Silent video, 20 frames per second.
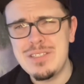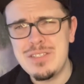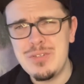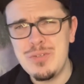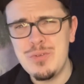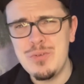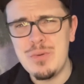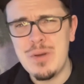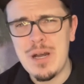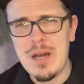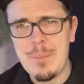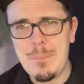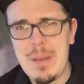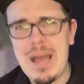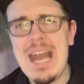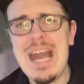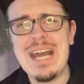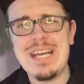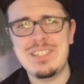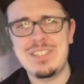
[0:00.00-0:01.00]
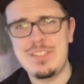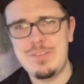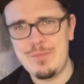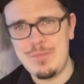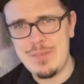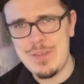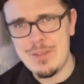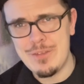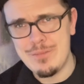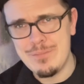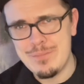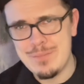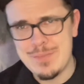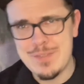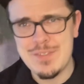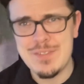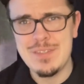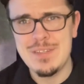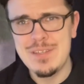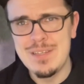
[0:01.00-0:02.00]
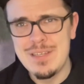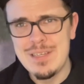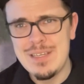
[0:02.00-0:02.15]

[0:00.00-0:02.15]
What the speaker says: to past films,